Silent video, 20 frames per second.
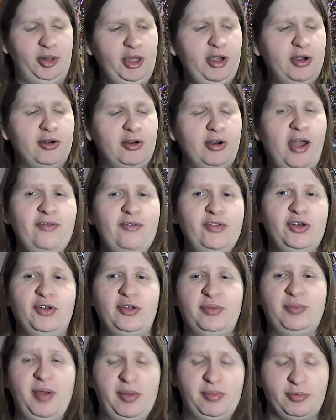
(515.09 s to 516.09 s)
Here, have a
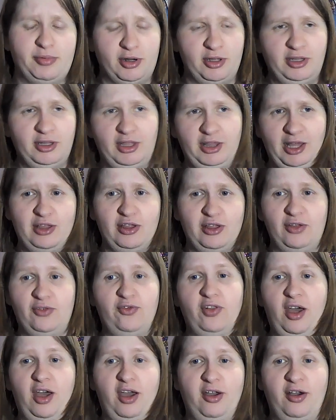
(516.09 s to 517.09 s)
newspaper. And then they just
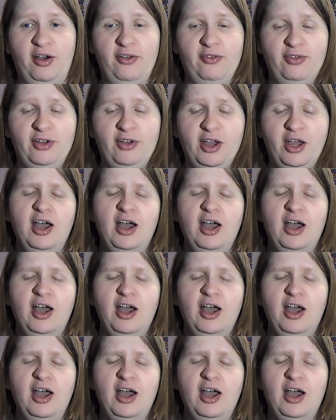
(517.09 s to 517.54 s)
fly off.